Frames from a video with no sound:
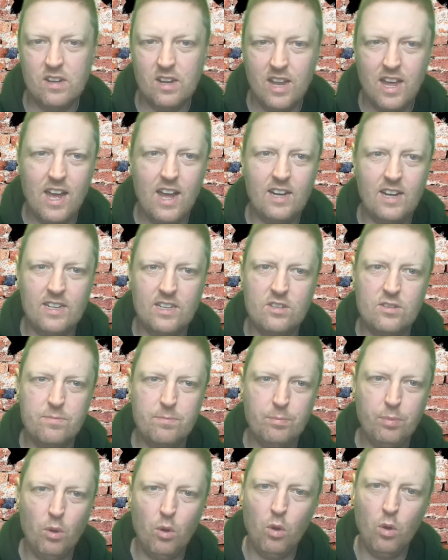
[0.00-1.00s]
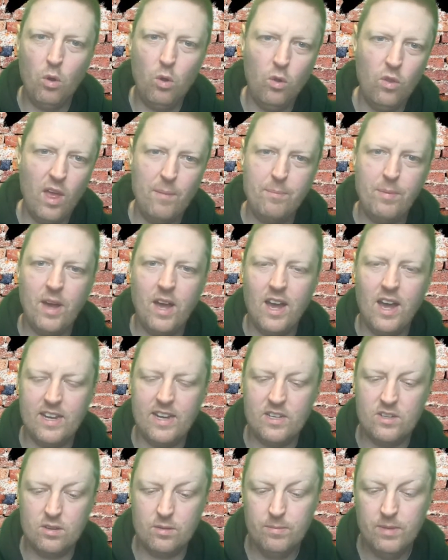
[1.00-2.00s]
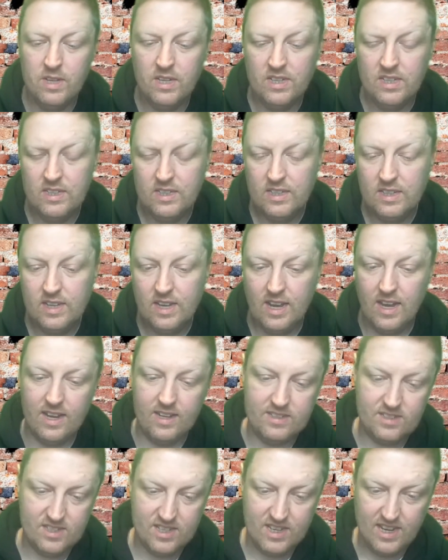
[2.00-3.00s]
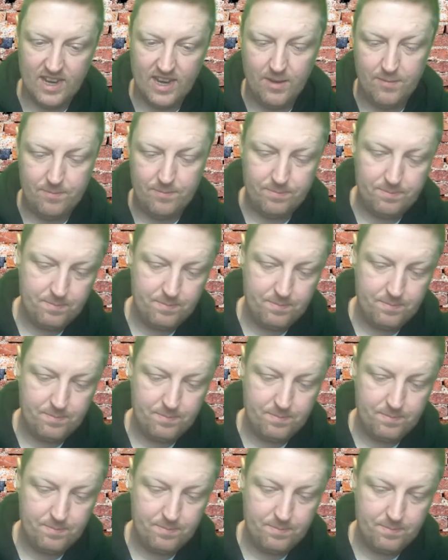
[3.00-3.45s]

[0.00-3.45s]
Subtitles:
Glad he's put all that behind him. And